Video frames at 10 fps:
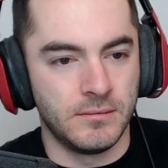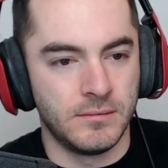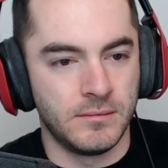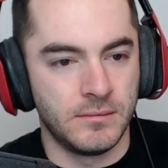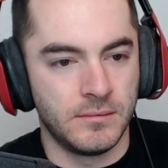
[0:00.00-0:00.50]

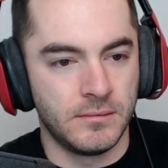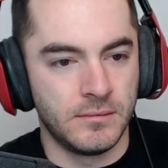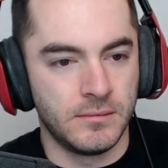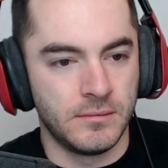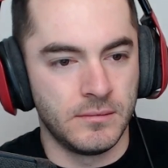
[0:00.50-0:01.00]

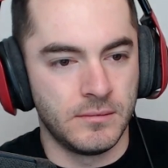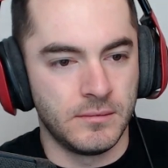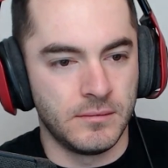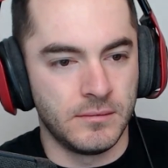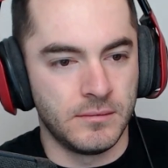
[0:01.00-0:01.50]

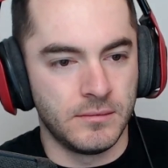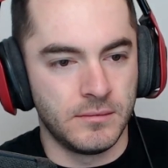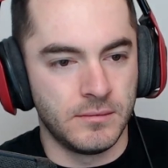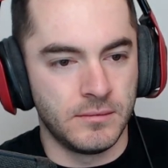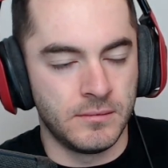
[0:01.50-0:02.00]

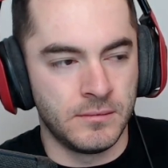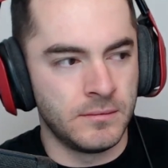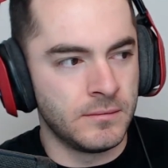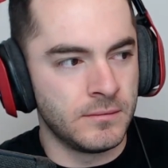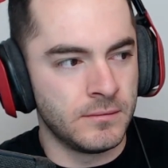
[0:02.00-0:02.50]

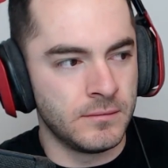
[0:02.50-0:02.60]
(no one is talking)